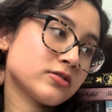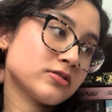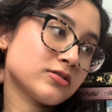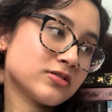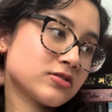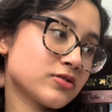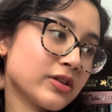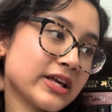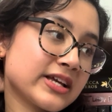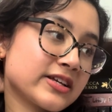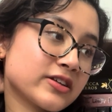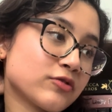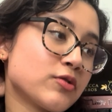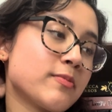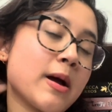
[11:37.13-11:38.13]
So like
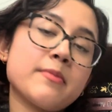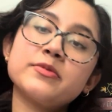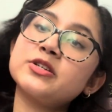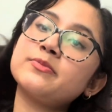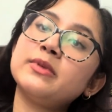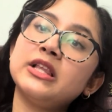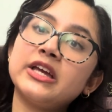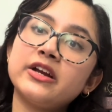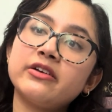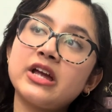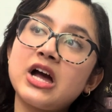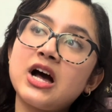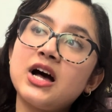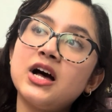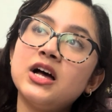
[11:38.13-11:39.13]
you remembered
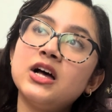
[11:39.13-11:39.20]
malaria,